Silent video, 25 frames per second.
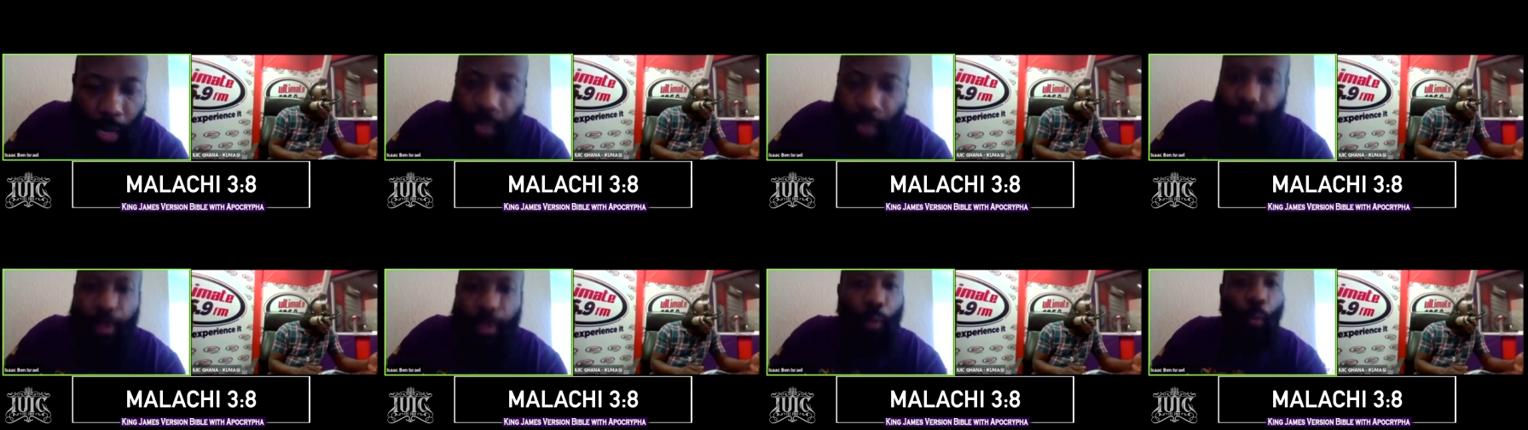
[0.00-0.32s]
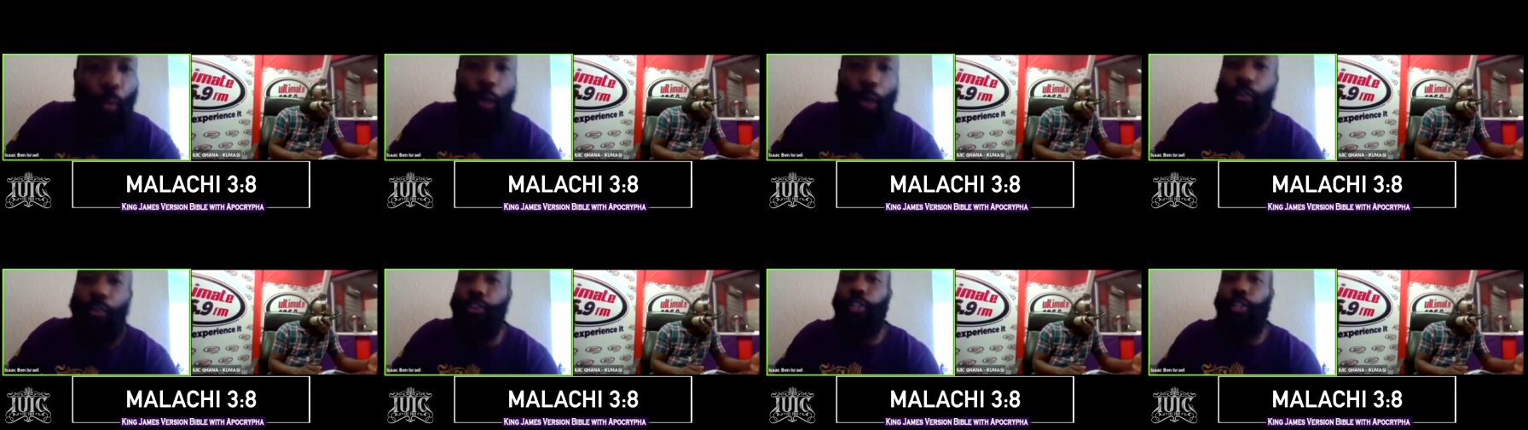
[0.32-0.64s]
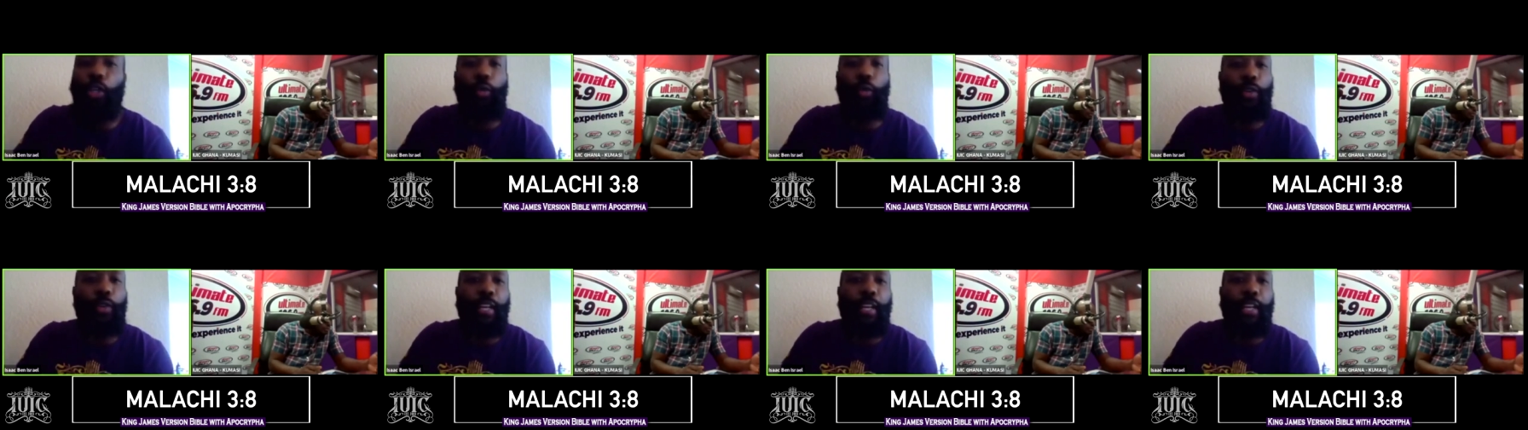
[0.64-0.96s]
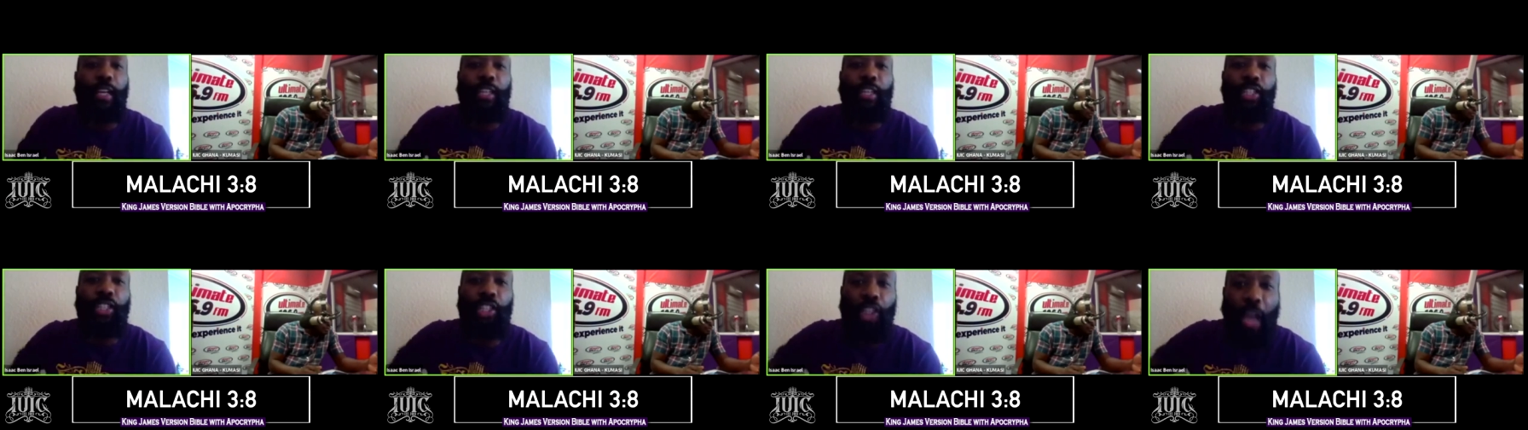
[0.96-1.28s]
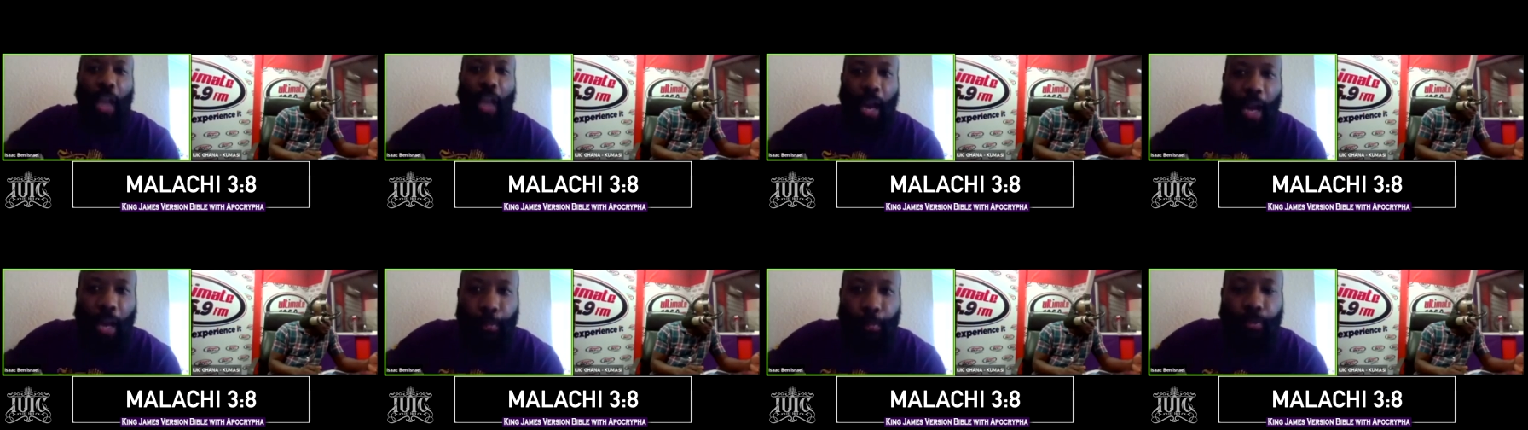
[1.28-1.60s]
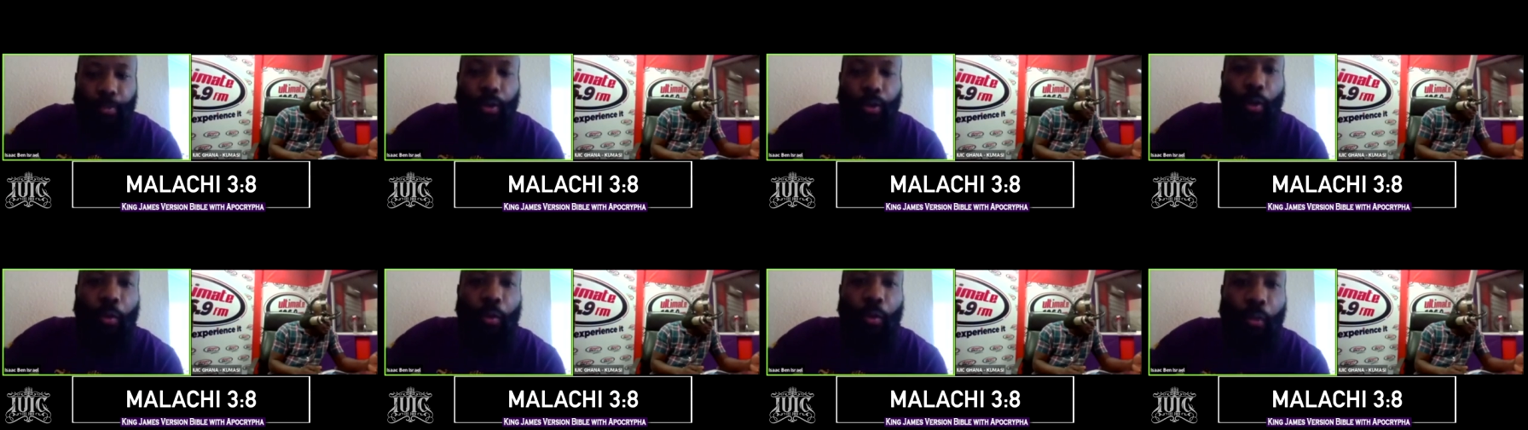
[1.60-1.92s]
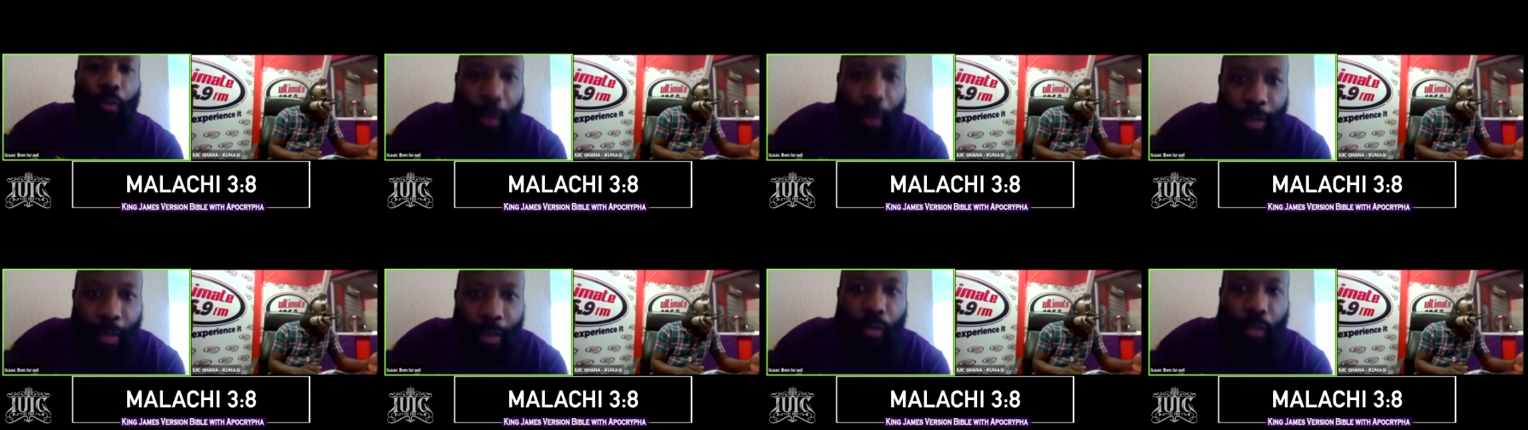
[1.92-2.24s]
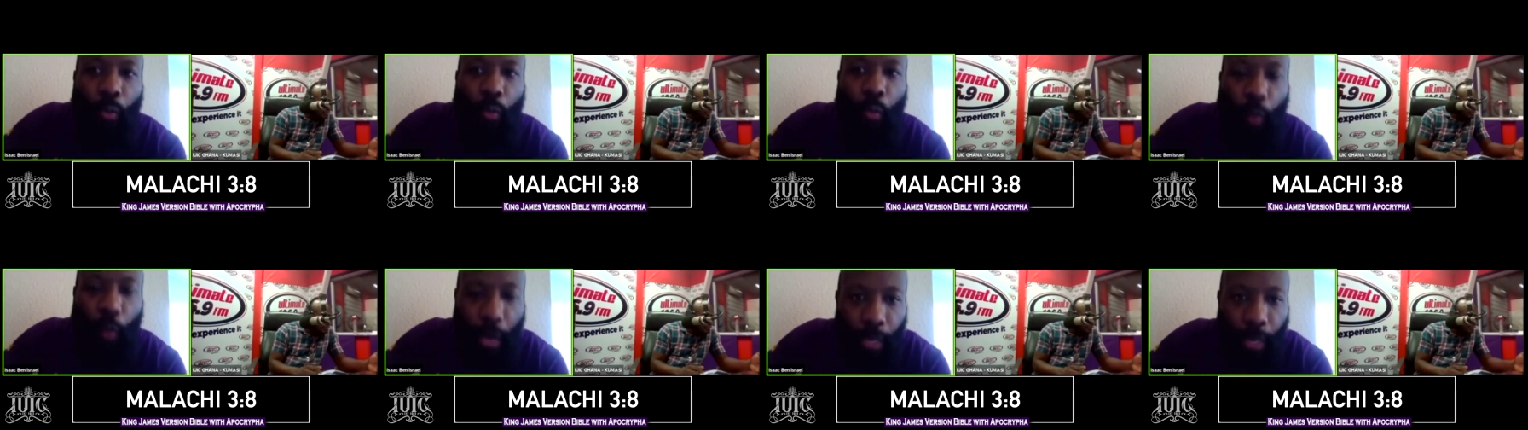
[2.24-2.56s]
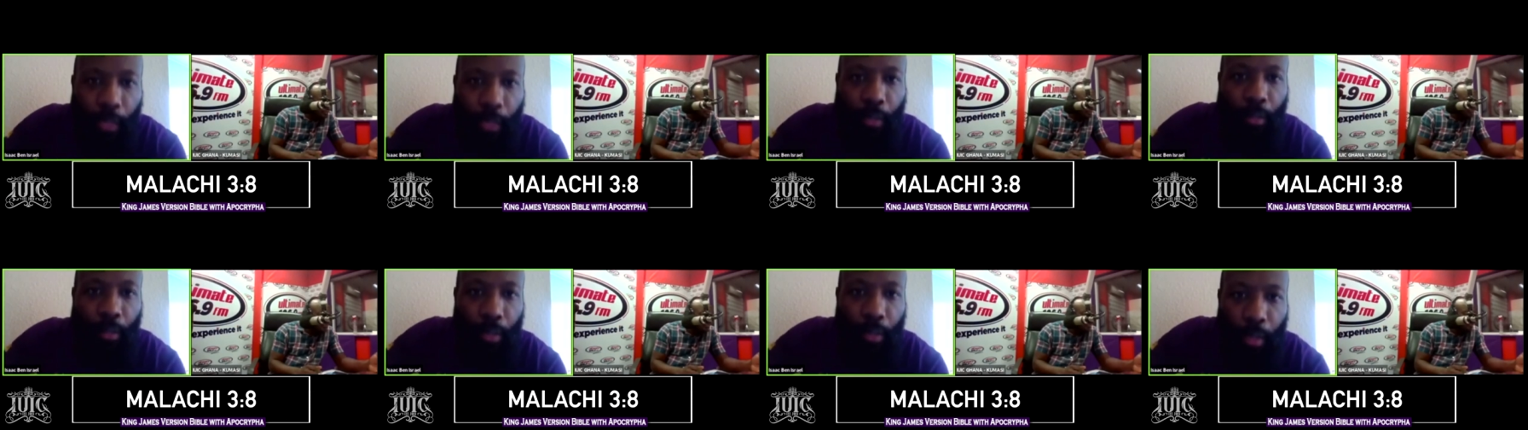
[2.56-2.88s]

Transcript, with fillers: They weren't doing their job the right way.